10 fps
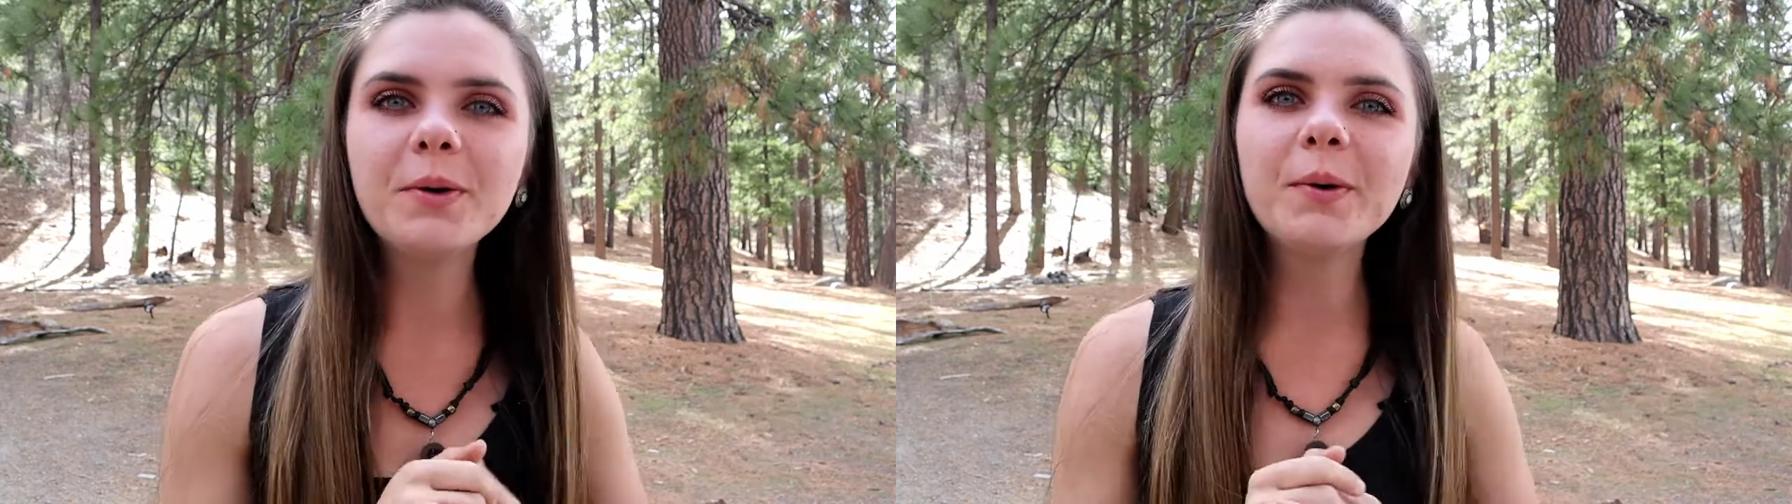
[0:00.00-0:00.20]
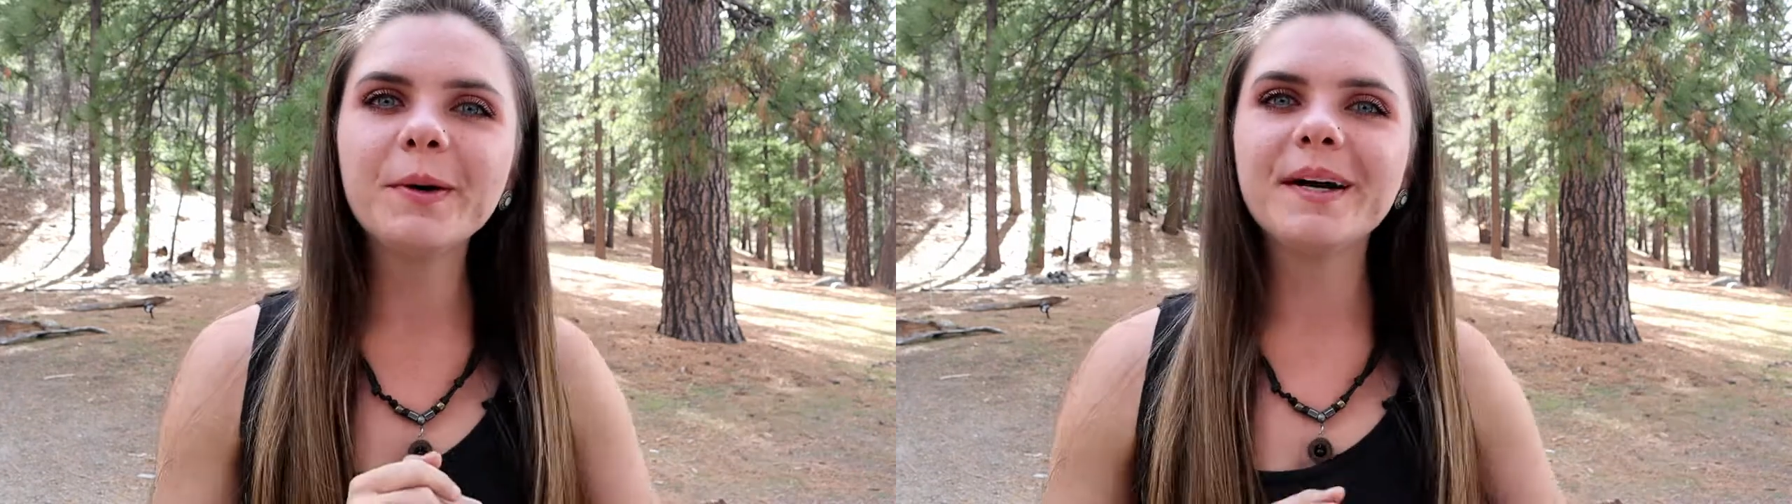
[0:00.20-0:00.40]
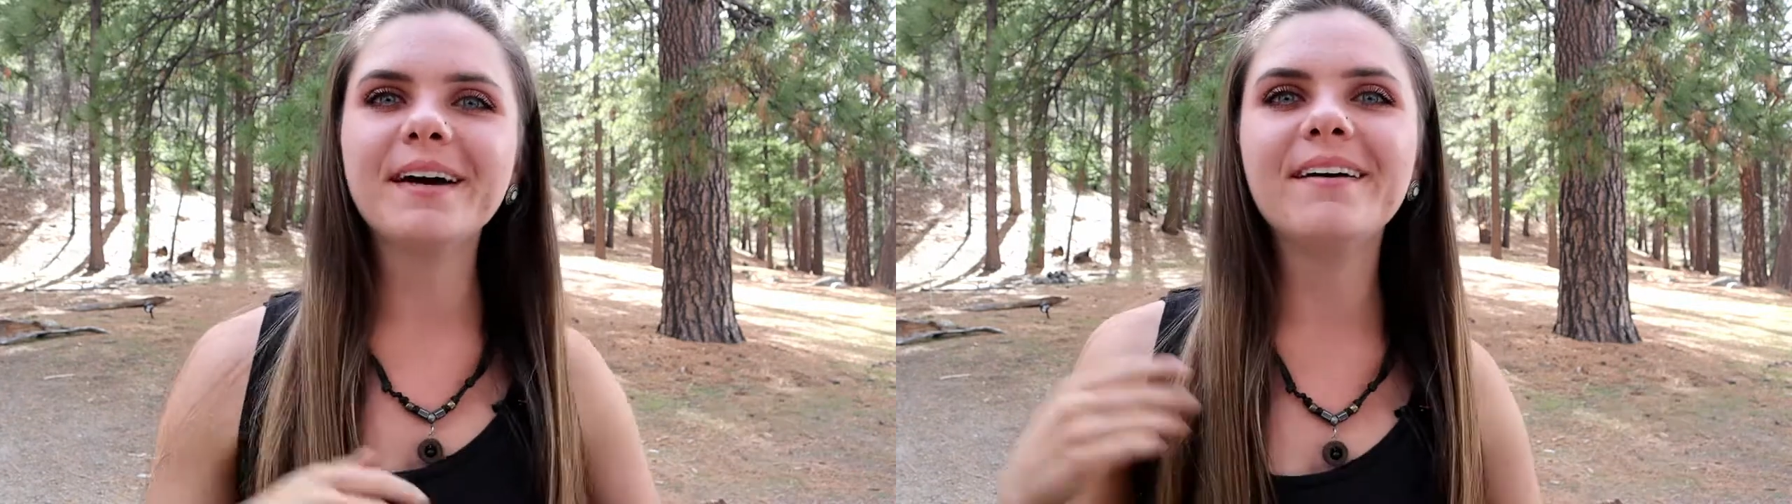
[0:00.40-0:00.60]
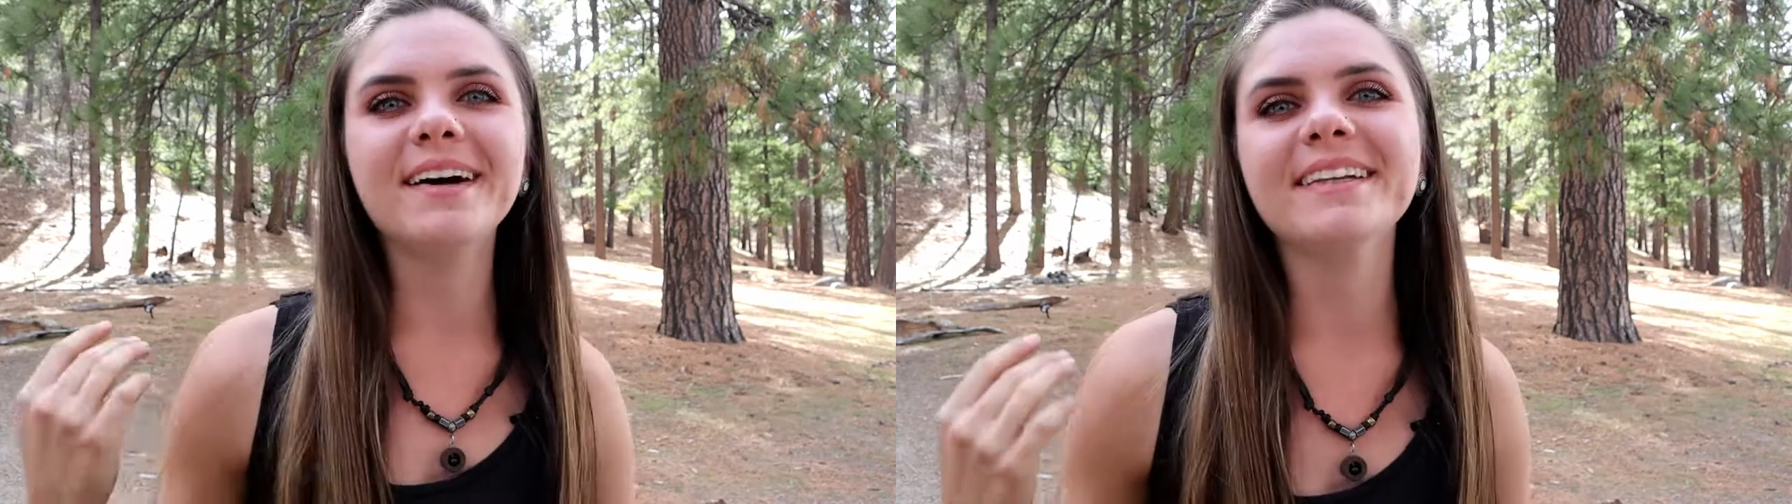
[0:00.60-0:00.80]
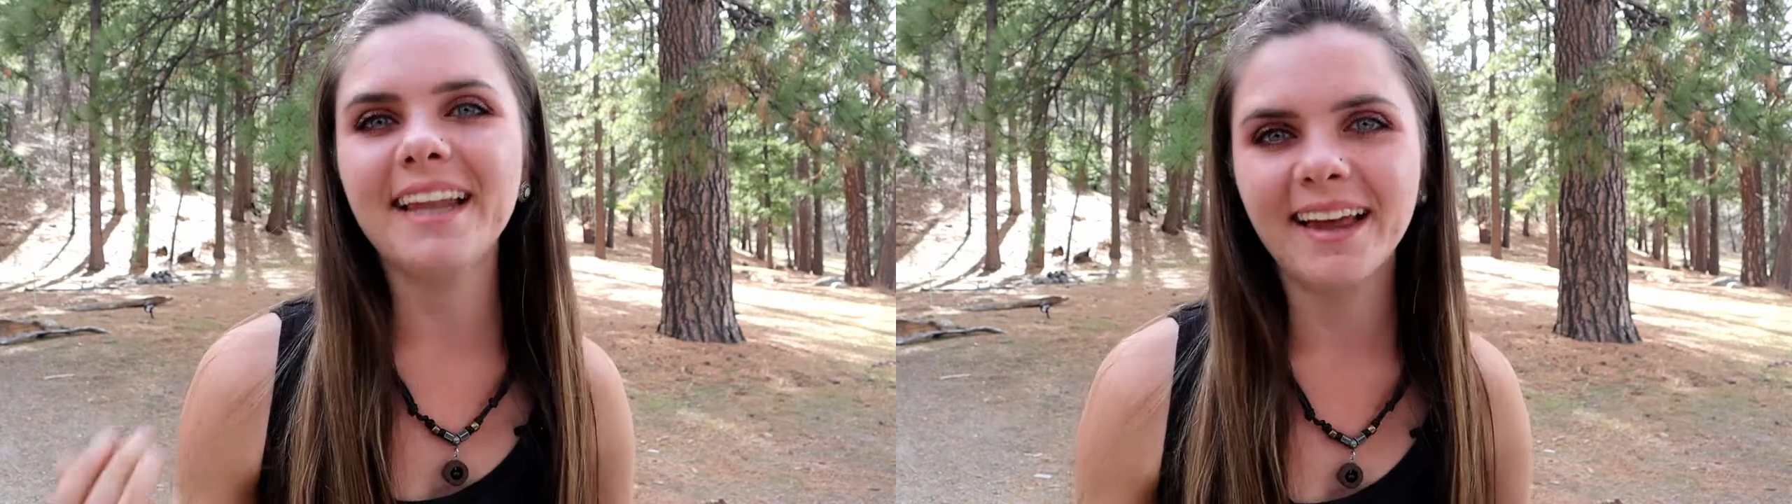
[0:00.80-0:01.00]
or
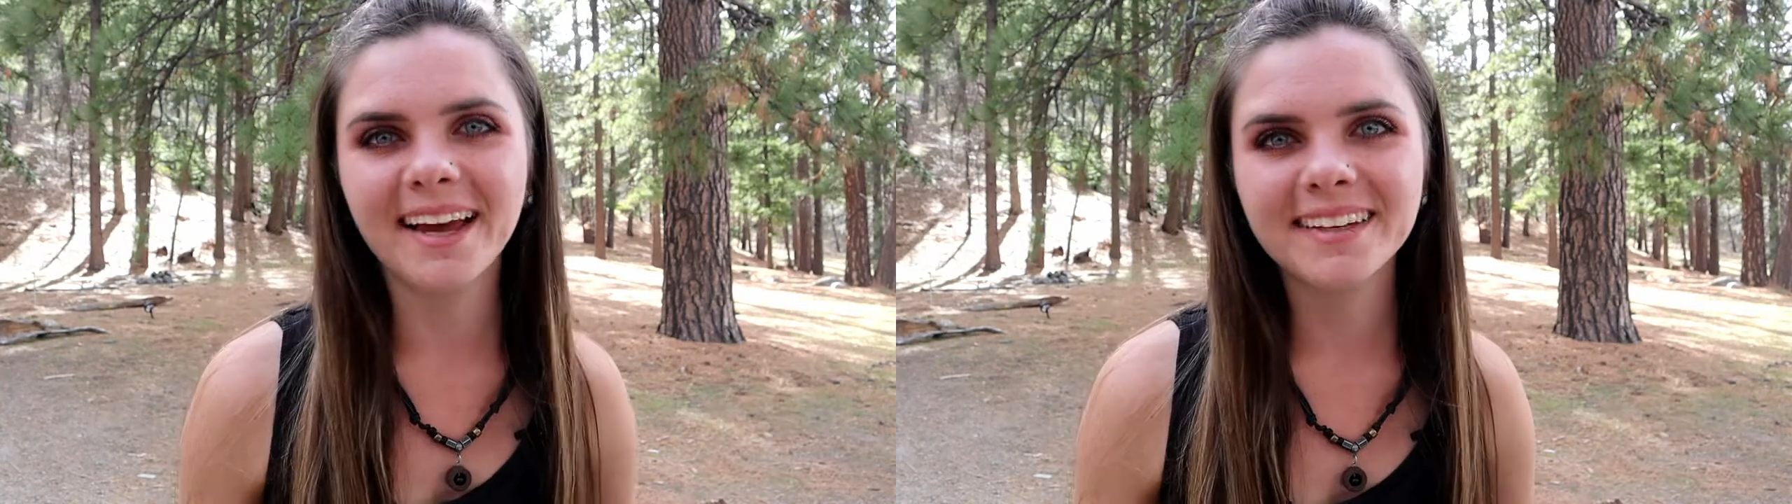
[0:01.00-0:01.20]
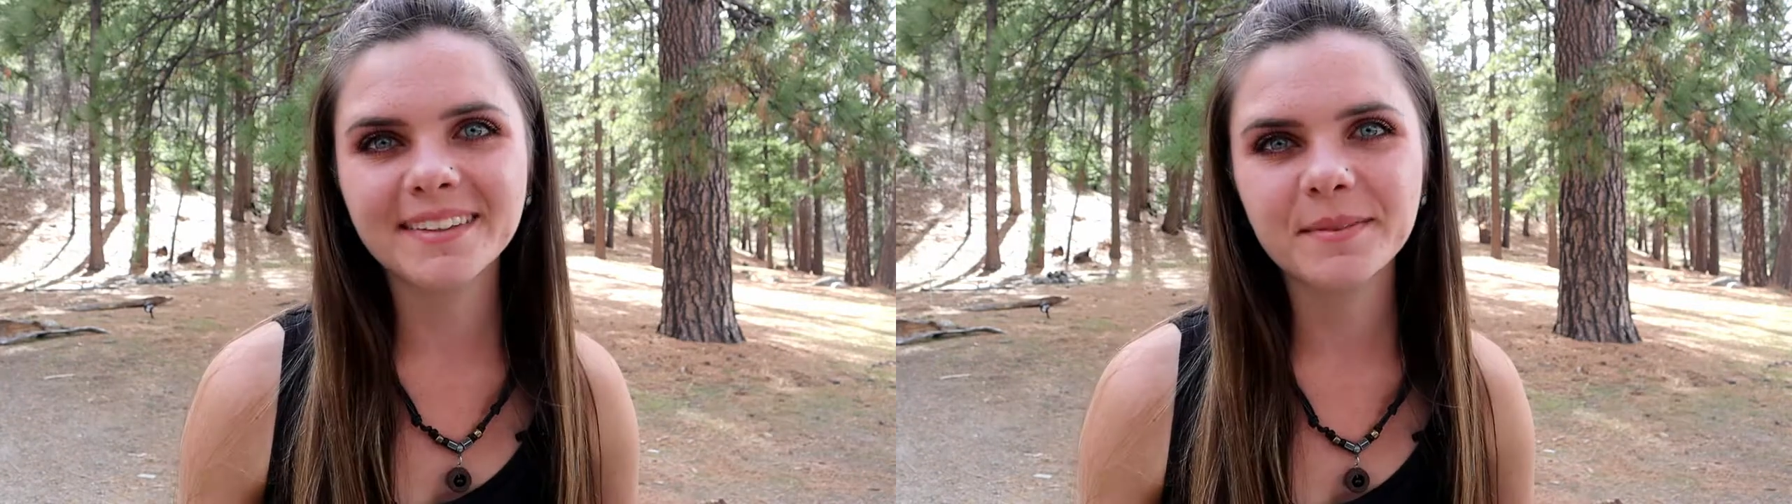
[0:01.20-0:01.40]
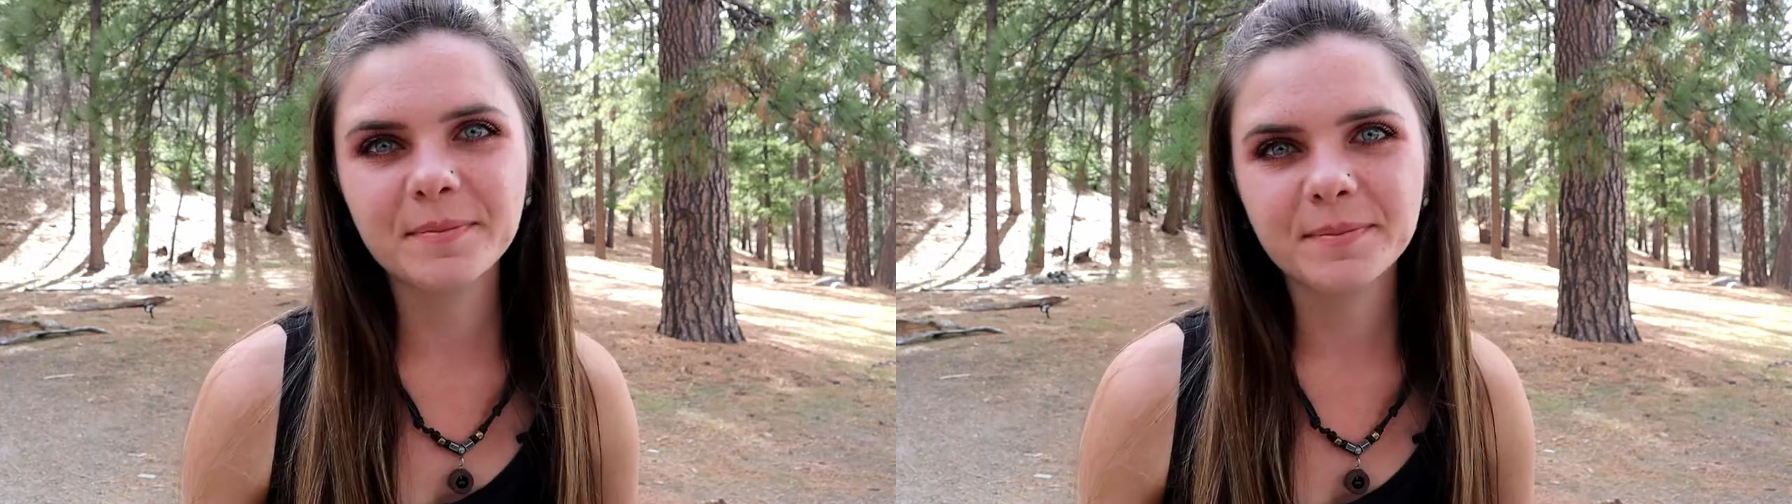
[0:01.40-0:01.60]
online.